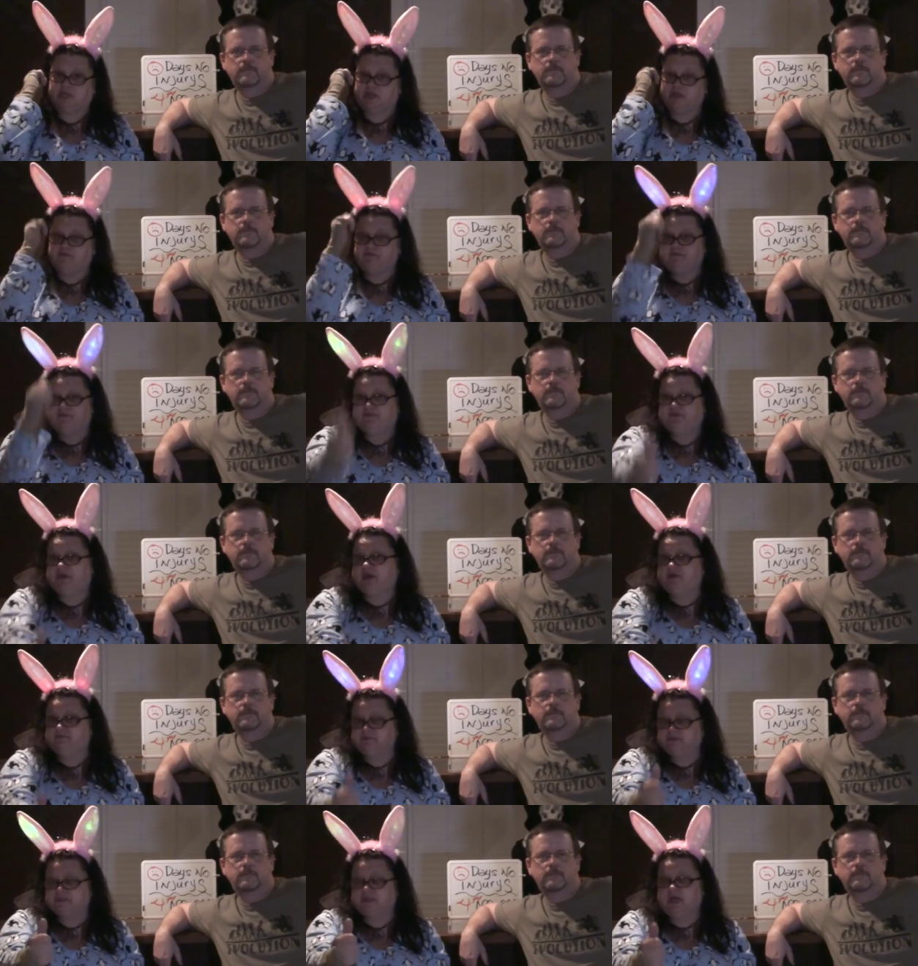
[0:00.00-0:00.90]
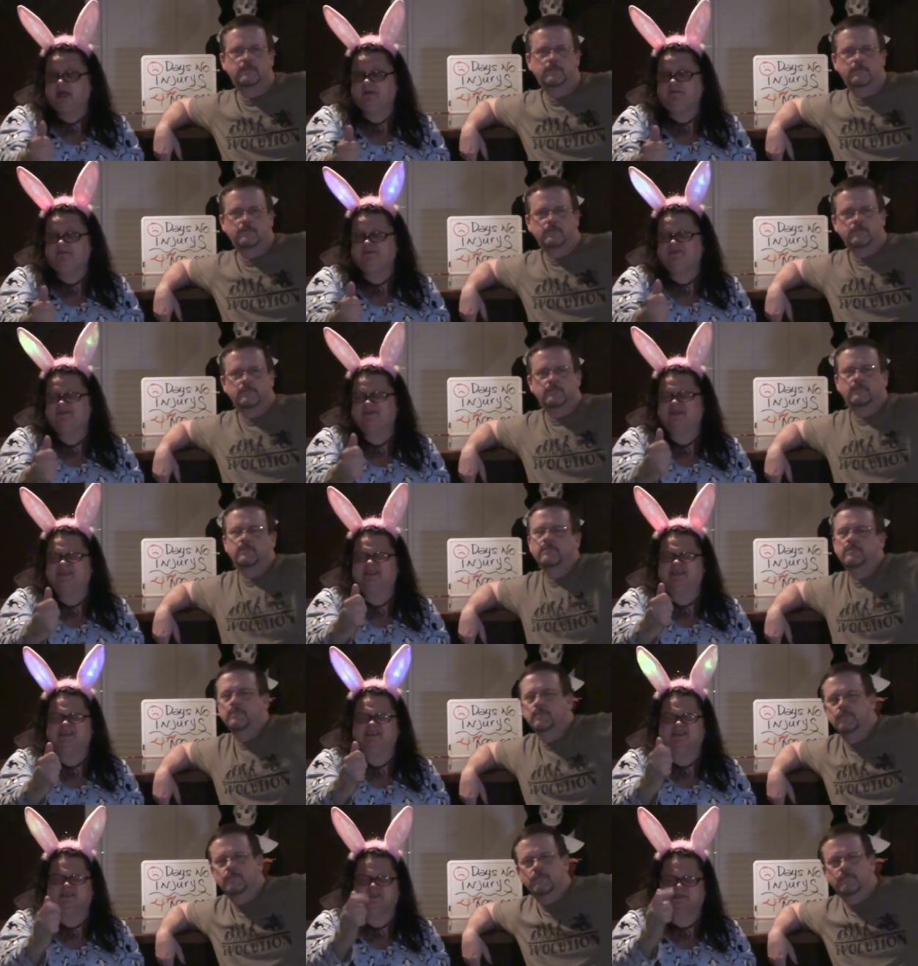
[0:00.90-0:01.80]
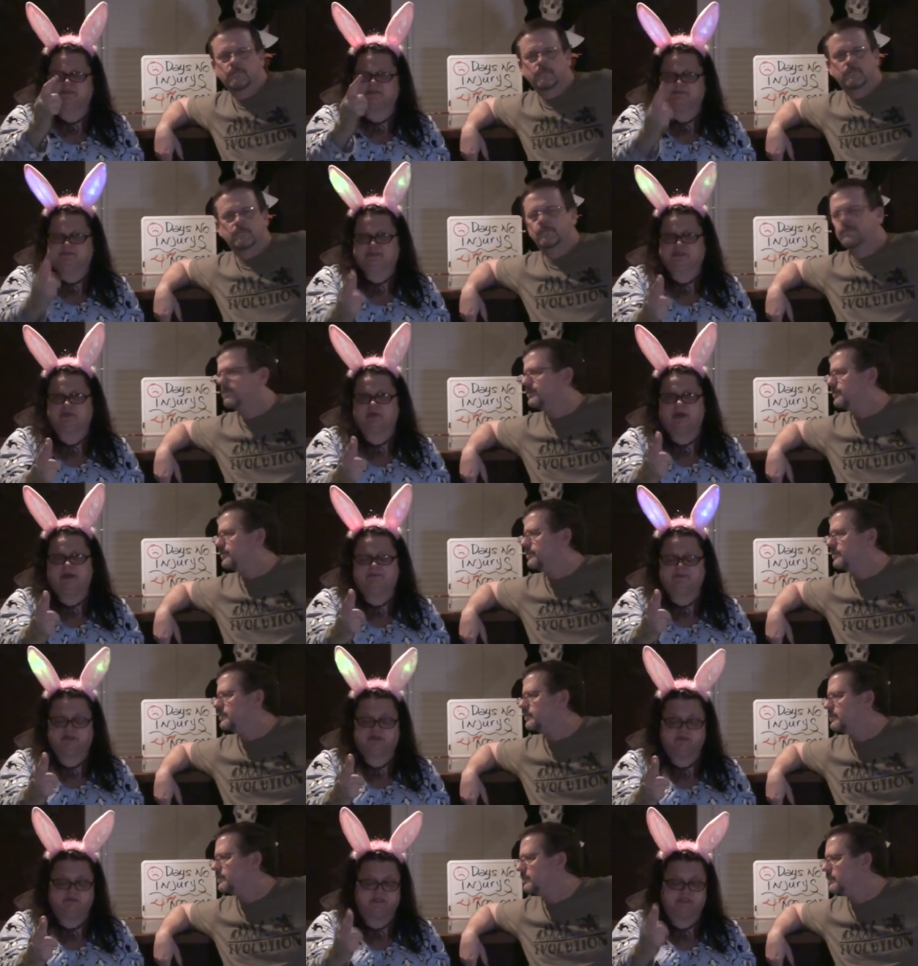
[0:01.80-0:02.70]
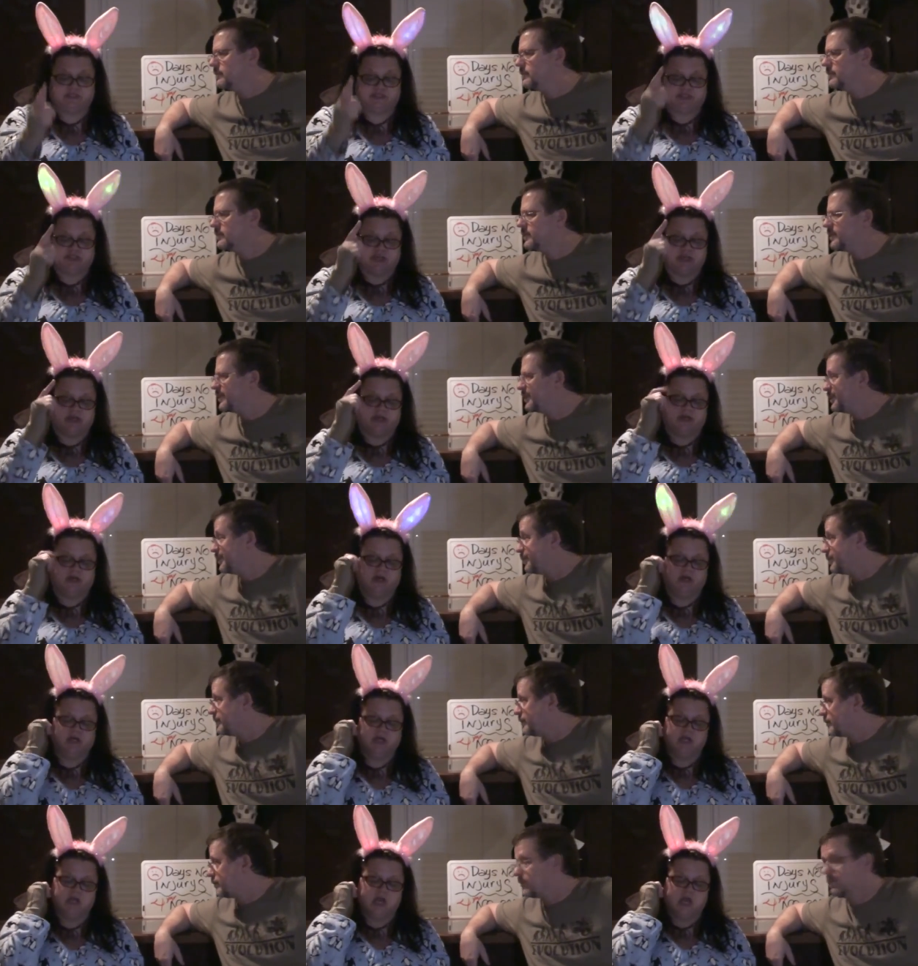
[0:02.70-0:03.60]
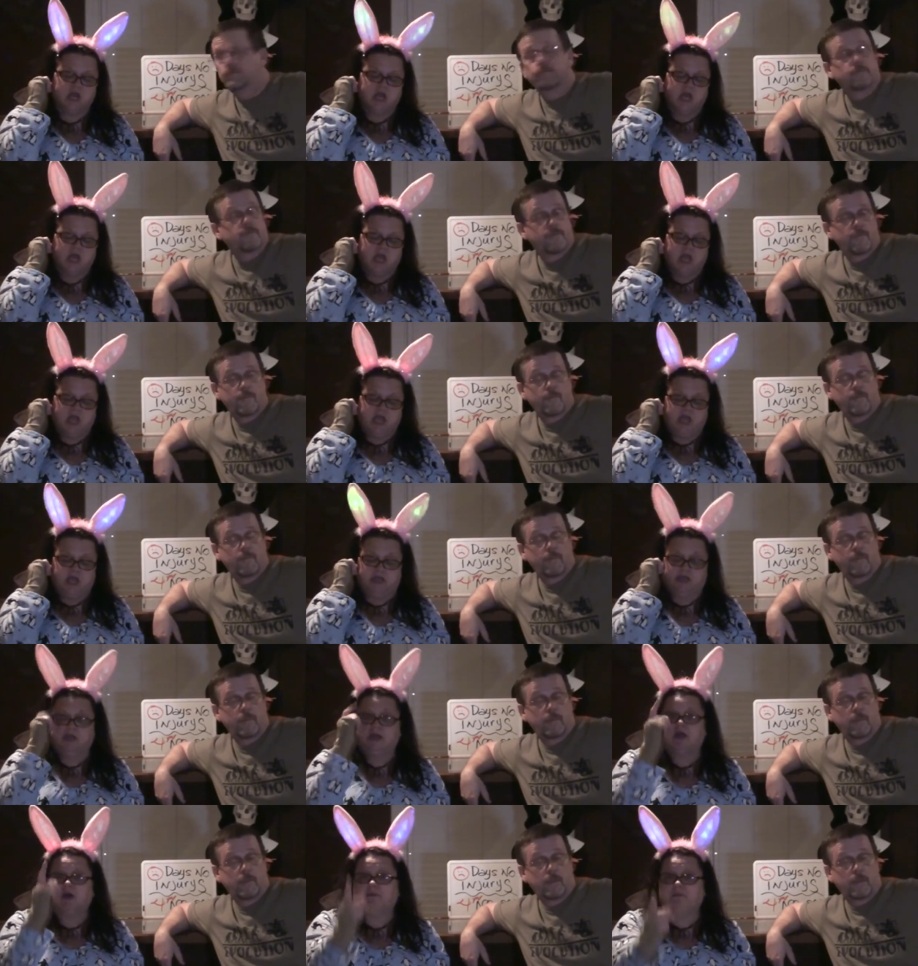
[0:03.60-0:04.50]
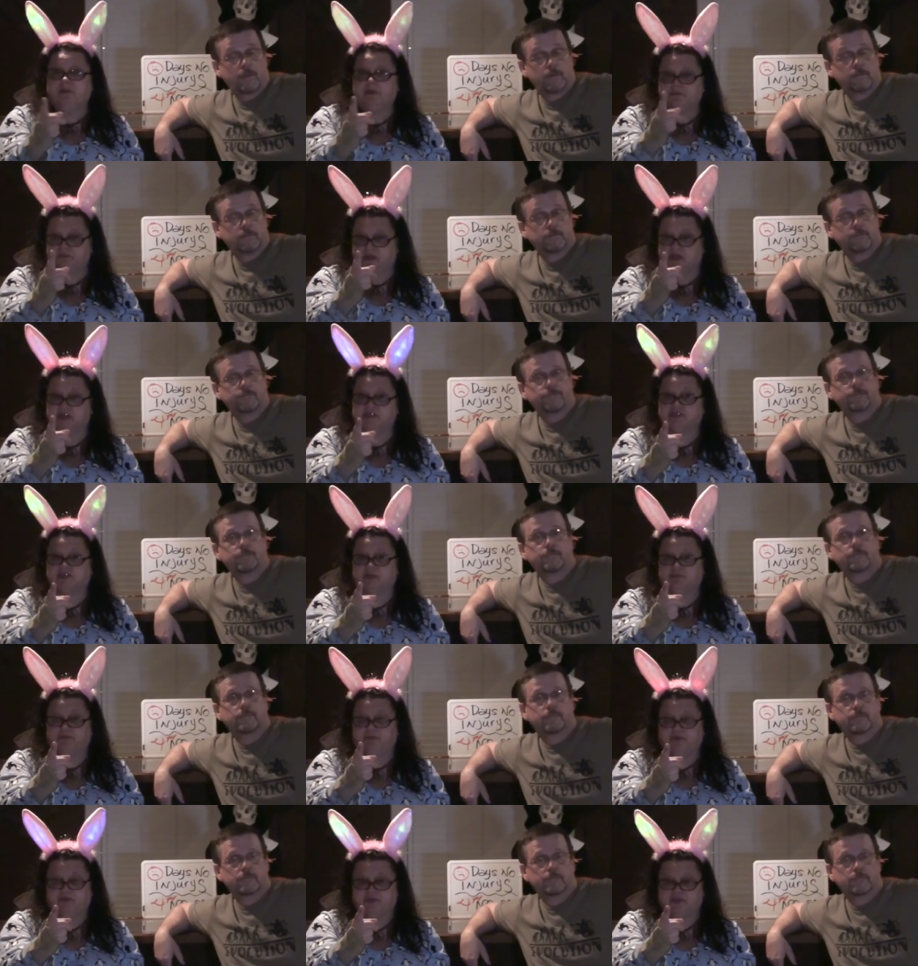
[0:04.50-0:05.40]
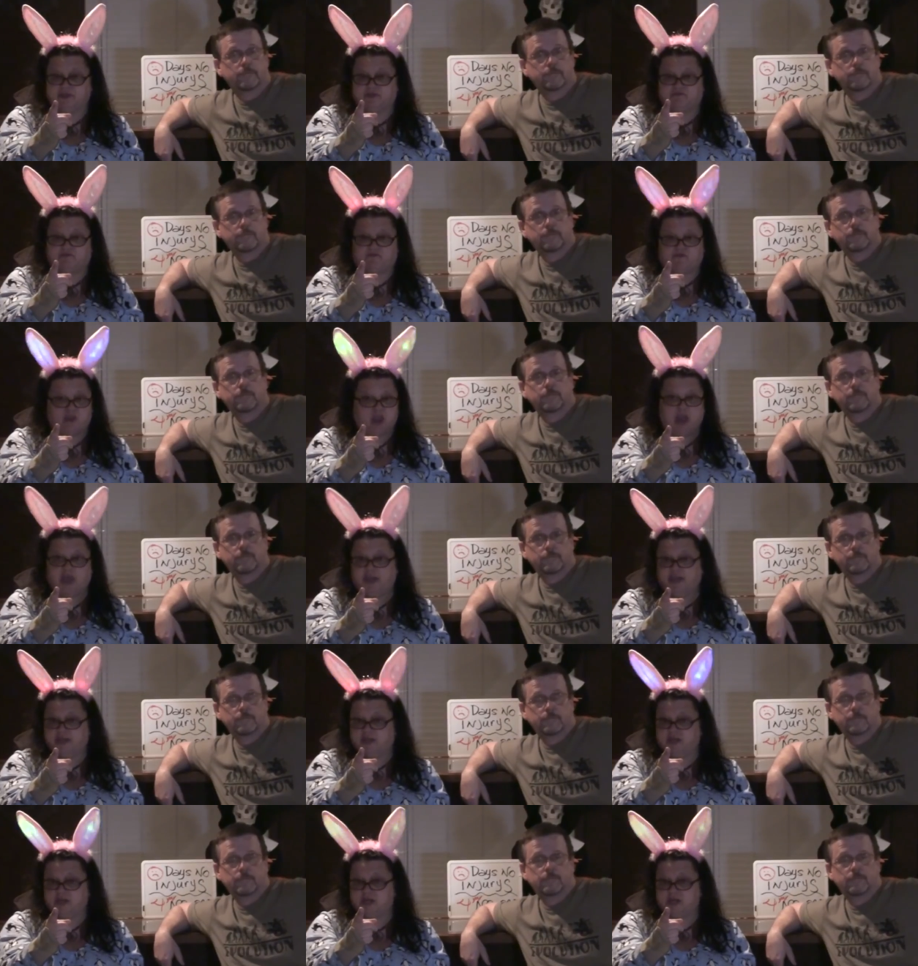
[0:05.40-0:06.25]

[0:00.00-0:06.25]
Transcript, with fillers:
Speaker 1: Give him a thumbs up. Subscribe to his channel. And help him catch up with his friend.